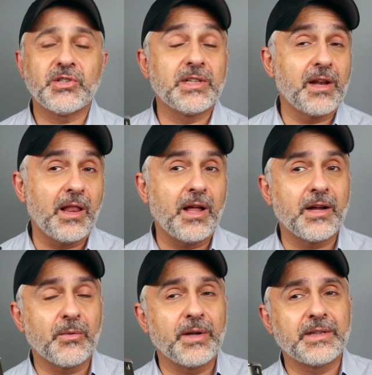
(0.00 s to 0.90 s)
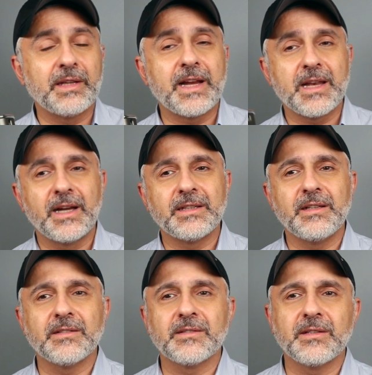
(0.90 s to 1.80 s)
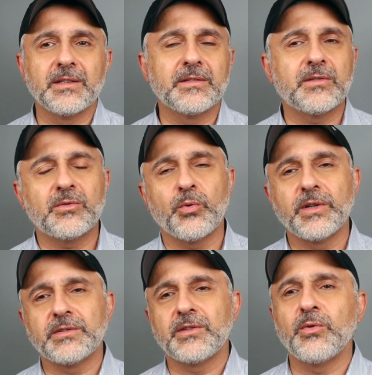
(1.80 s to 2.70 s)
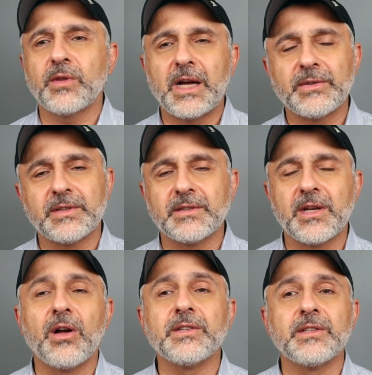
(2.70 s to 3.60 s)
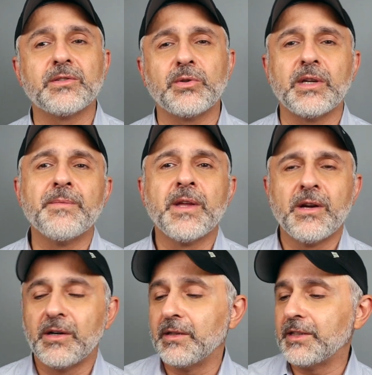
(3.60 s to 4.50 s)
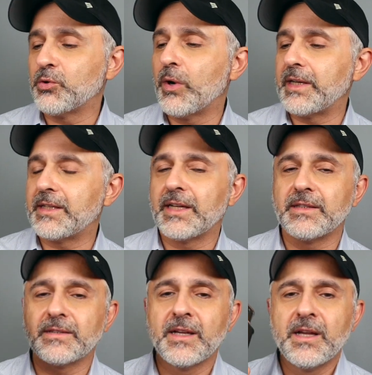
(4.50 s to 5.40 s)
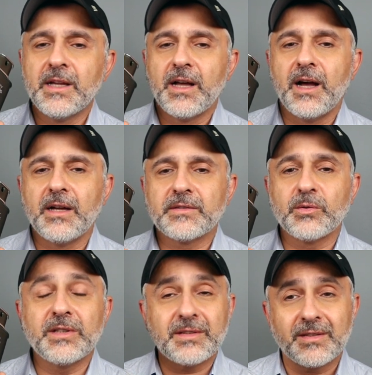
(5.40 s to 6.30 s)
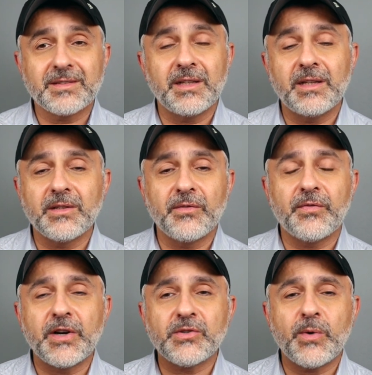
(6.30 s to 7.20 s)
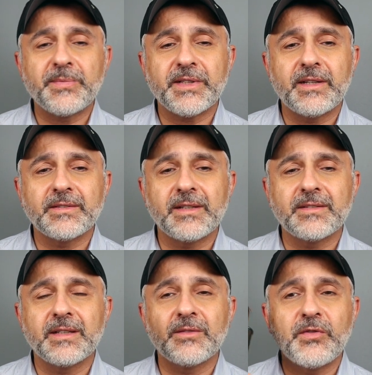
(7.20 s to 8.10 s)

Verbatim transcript: she did a lot around the late 90s, and towards the 2000s and on into the early 2010s. Uh, so this is still on the French website, as I said. It